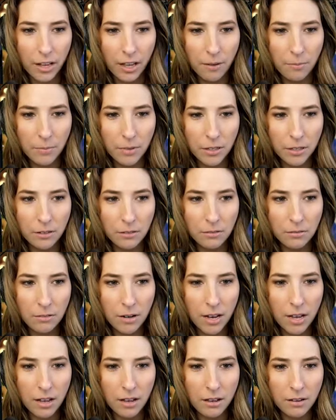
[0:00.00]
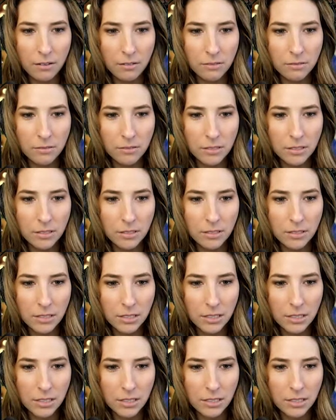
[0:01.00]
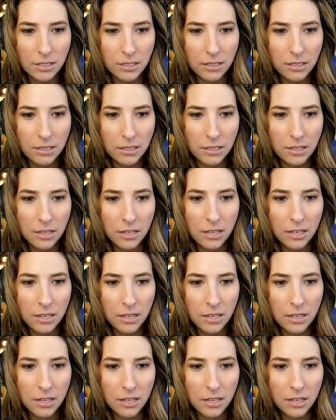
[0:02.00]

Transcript: Okay, I'm looking around to see